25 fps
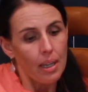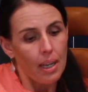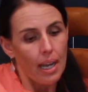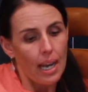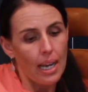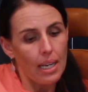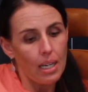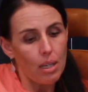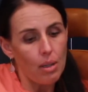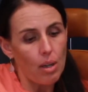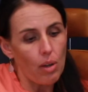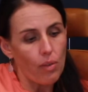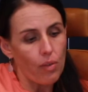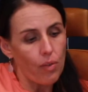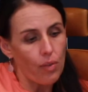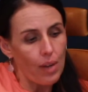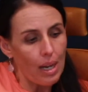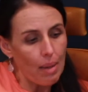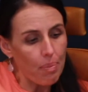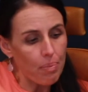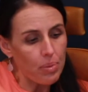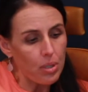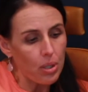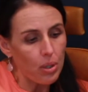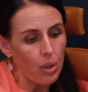and he
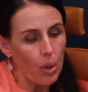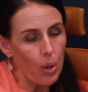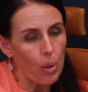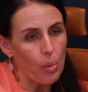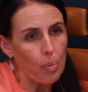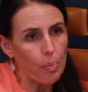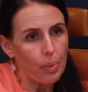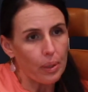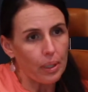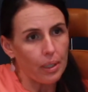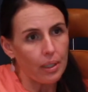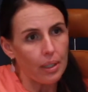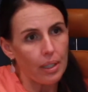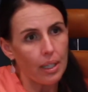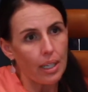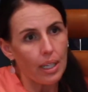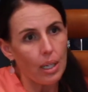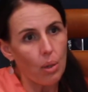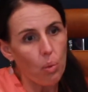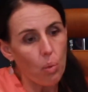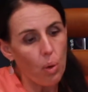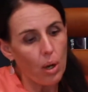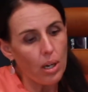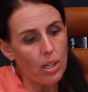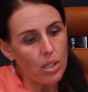flaps it open,
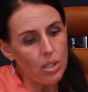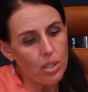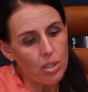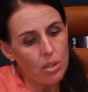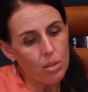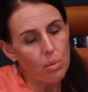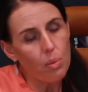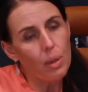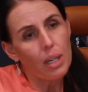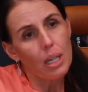he wants to,